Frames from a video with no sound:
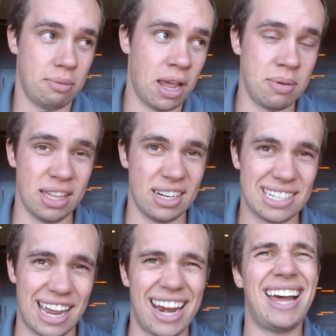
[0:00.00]
And maybe they
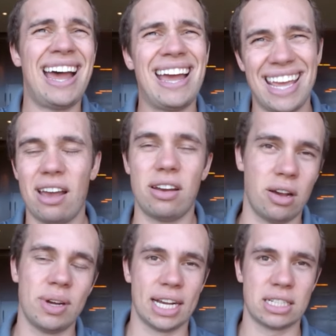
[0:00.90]
decide, ah, yeah,
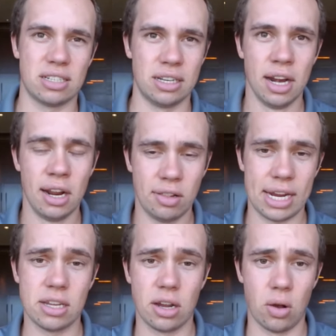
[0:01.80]
no, we'd actually
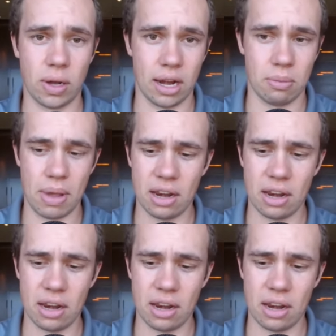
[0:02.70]
like to go get them.